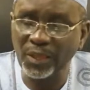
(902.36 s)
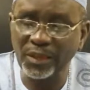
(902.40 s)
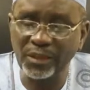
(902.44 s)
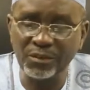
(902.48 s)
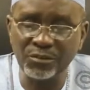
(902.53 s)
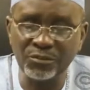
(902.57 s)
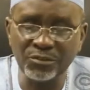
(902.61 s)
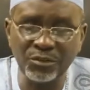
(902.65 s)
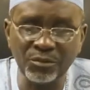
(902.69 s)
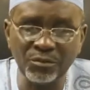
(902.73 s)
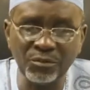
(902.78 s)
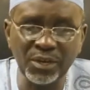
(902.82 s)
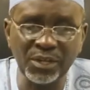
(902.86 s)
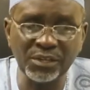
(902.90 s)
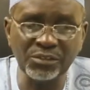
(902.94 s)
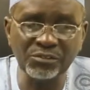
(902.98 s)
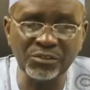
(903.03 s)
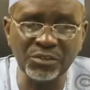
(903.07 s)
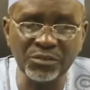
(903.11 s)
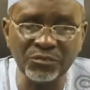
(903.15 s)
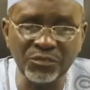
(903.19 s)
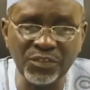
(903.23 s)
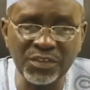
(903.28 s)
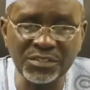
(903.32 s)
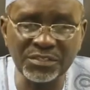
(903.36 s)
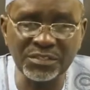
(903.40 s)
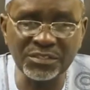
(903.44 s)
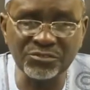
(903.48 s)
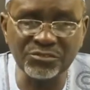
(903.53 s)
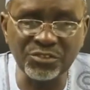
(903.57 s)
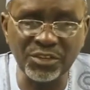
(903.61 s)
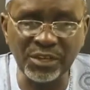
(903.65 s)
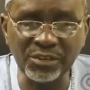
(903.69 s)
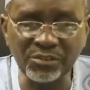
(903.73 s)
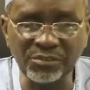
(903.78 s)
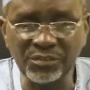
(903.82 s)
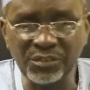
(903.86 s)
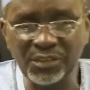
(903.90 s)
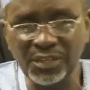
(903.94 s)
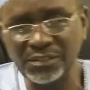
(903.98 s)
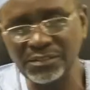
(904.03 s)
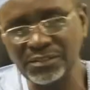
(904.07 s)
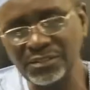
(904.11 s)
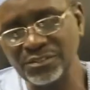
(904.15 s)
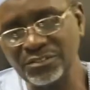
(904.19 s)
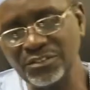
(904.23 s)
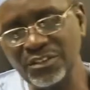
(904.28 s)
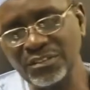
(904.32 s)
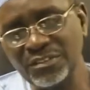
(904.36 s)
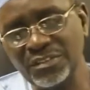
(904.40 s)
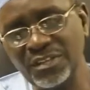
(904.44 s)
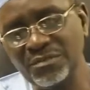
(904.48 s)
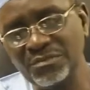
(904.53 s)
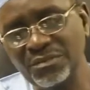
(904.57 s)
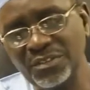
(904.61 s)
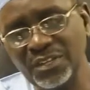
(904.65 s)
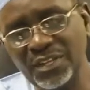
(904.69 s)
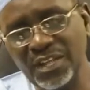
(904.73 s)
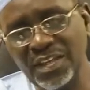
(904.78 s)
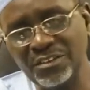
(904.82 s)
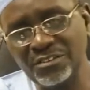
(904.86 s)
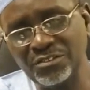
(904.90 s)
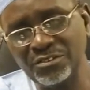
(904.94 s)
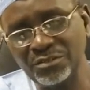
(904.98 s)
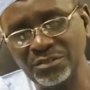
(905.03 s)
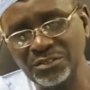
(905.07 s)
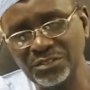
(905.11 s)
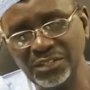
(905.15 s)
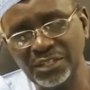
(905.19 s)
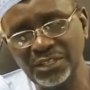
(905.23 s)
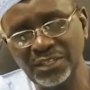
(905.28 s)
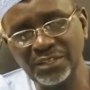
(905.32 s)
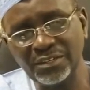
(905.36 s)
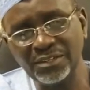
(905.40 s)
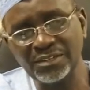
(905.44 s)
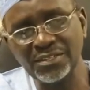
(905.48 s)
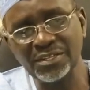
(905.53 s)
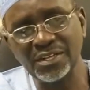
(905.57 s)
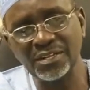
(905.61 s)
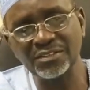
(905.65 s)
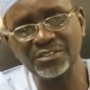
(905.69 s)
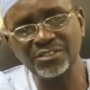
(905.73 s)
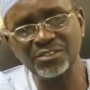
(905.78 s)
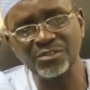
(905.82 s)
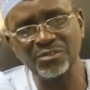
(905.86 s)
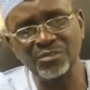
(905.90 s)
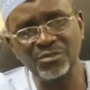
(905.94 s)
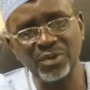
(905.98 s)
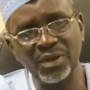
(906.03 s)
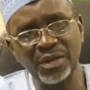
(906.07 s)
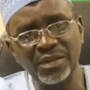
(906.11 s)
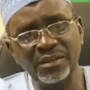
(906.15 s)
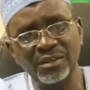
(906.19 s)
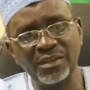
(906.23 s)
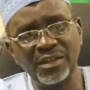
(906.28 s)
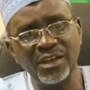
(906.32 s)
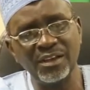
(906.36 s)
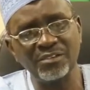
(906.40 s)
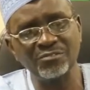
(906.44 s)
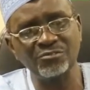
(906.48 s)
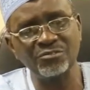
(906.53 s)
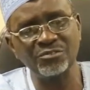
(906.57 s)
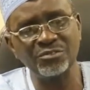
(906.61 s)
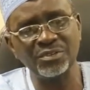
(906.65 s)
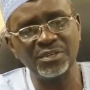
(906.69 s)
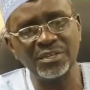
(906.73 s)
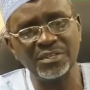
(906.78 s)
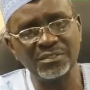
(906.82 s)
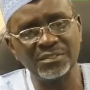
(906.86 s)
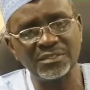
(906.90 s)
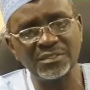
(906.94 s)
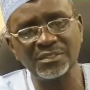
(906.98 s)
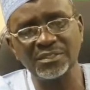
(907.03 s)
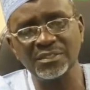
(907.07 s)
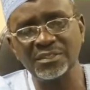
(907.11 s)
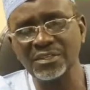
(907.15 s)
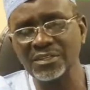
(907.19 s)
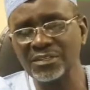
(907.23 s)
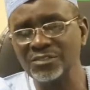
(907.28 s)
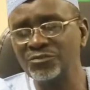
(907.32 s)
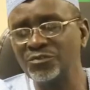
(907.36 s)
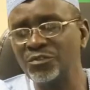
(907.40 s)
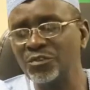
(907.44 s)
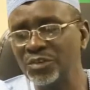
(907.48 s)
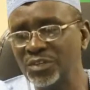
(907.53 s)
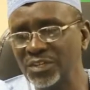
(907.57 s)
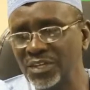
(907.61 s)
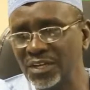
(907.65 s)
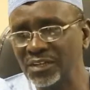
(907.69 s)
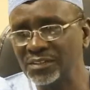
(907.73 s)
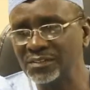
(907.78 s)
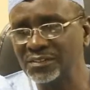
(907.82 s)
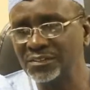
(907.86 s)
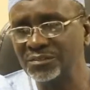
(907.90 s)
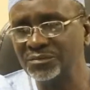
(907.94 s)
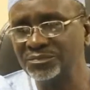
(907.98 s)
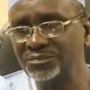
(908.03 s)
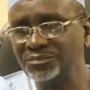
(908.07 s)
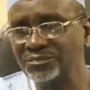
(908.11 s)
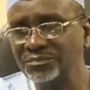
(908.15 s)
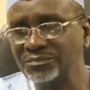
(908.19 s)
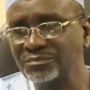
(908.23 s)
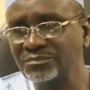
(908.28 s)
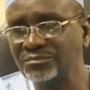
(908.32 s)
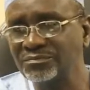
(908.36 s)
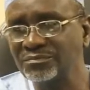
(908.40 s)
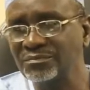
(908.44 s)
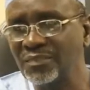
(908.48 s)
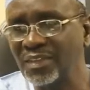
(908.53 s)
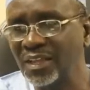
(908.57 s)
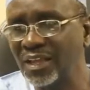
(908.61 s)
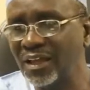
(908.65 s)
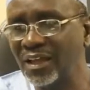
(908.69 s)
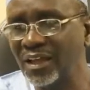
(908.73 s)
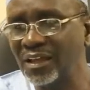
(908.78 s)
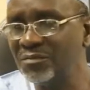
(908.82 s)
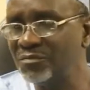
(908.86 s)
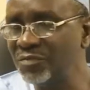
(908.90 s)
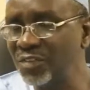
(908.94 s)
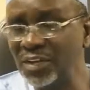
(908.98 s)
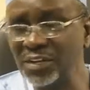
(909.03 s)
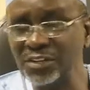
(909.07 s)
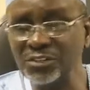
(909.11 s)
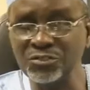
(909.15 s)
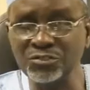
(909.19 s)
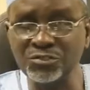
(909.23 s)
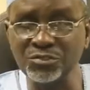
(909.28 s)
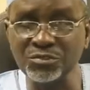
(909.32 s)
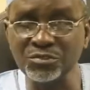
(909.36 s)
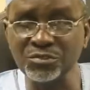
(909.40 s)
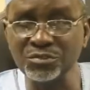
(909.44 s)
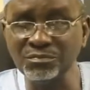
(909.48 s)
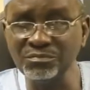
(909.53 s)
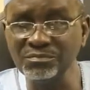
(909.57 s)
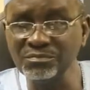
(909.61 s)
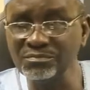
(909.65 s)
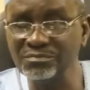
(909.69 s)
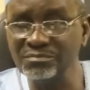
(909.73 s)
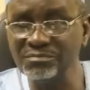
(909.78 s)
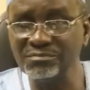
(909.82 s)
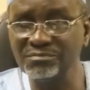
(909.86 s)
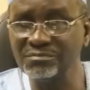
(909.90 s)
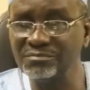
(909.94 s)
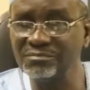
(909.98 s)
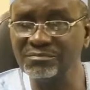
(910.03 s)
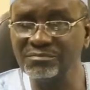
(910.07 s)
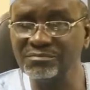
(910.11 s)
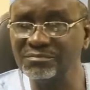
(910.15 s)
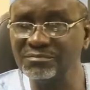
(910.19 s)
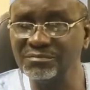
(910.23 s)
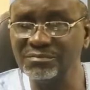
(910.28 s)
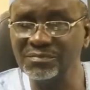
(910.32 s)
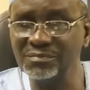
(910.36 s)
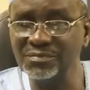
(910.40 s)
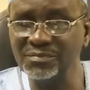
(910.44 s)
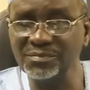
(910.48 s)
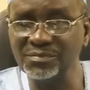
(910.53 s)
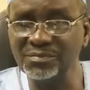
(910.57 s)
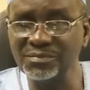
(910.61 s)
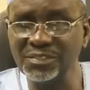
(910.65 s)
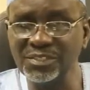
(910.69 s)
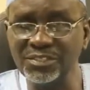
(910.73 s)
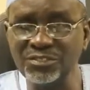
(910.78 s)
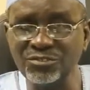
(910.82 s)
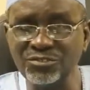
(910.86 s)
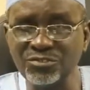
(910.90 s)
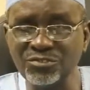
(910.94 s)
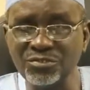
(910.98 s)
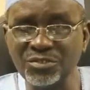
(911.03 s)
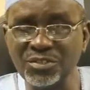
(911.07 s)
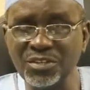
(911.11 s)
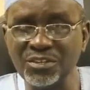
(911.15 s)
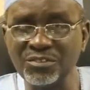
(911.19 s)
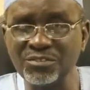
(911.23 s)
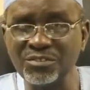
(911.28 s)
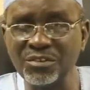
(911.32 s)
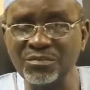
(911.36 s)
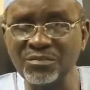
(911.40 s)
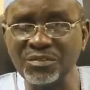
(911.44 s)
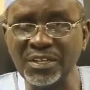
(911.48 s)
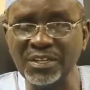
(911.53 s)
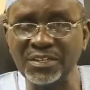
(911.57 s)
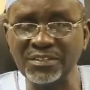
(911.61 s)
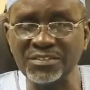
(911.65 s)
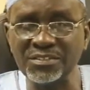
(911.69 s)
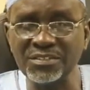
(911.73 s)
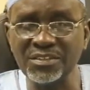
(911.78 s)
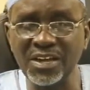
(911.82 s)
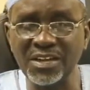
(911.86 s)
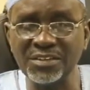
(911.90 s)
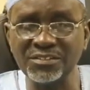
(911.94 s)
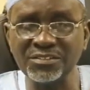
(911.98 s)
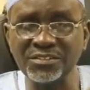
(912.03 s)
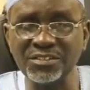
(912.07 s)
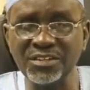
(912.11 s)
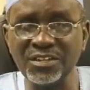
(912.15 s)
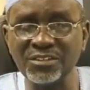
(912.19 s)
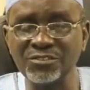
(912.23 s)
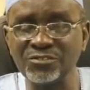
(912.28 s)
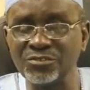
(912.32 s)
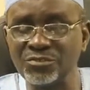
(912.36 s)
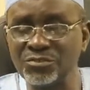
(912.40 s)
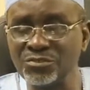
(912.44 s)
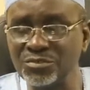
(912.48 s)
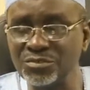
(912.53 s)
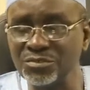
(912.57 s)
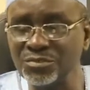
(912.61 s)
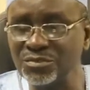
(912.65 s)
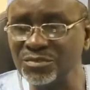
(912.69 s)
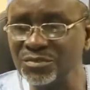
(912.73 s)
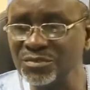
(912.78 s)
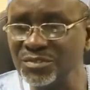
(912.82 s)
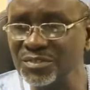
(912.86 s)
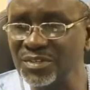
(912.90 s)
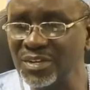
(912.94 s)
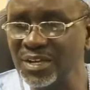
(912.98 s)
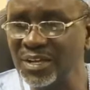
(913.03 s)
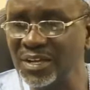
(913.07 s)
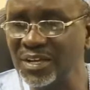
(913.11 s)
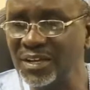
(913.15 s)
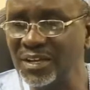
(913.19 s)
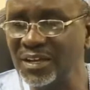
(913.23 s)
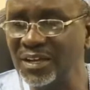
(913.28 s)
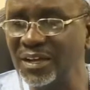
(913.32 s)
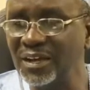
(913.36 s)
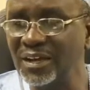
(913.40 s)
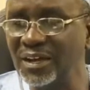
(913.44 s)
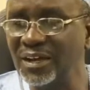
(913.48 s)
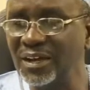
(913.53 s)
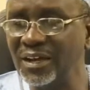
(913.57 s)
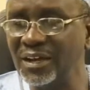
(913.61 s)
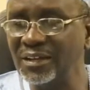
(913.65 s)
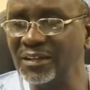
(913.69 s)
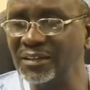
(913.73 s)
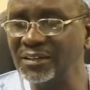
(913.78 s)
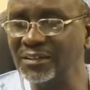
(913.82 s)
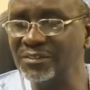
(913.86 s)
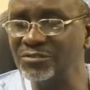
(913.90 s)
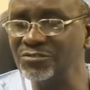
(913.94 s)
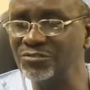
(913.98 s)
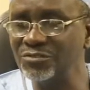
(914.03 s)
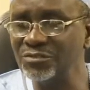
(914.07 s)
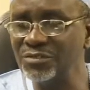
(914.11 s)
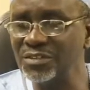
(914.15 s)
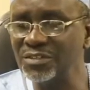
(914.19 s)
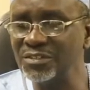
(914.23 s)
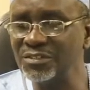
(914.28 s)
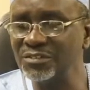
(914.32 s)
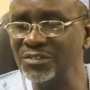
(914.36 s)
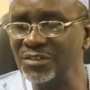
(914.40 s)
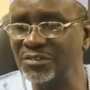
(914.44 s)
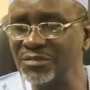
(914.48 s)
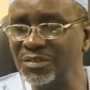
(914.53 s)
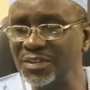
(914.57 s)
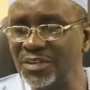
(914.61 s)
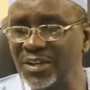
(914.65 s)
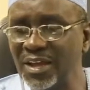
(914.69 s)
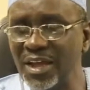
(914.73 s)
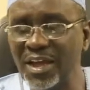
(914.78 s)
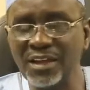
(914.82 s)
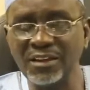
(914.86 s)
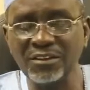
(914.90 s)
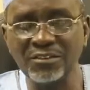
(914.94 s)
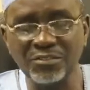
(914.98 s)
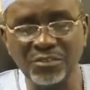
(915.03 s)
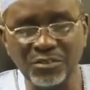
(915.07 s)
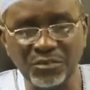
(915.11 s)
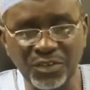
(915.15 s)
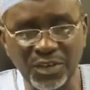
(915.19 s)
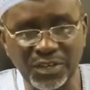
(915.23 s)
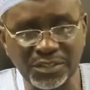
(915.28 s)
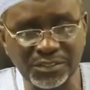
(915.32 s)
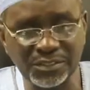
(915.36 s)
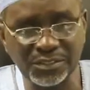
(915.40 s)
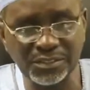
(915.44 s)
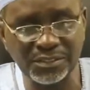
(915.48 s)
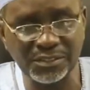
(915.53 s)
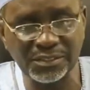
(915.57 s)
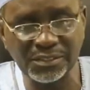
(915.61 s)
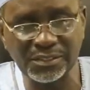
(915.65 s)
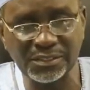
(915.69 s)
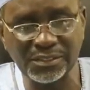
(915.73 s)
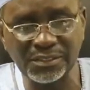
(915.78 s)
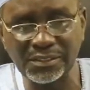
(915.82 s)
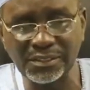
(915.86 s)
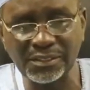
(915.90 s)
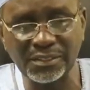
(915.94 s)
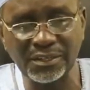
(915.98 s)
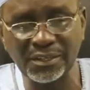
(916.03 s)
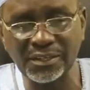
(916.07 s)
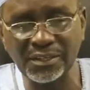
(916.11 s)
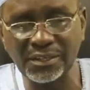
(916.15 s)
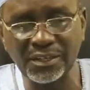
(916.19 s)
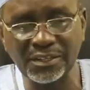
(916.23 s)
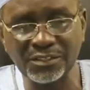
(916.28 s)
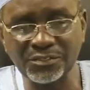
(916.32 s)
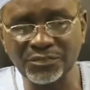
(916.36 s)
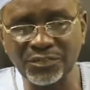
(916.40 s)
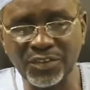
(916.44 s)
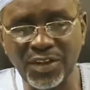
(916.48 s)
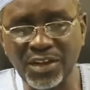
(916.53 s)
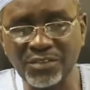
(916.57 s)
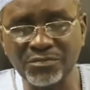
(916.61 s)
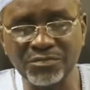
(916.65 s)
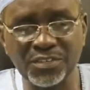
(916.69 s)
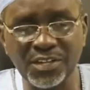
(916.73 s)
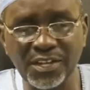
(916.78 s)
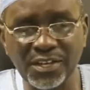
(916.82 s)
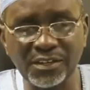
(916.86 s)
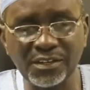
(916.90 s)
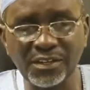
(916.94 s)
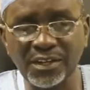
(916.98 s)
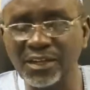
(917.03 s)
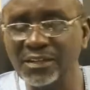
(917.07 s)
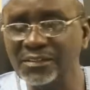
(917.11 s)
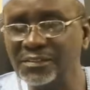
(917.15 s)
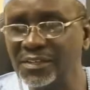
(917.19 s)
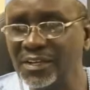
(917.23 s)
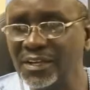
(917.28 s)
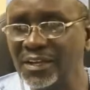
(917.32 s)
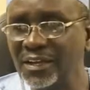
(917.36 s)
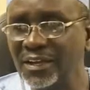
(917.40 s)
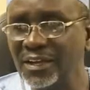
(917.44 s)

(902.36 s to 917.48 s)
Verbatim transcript: You know, when you invest into education, it's not something that you'll see the result in one year, two years, three years, four years. Uh, very soon, these students of the international school, uh, the students of the Nile University, in the next five, ten years,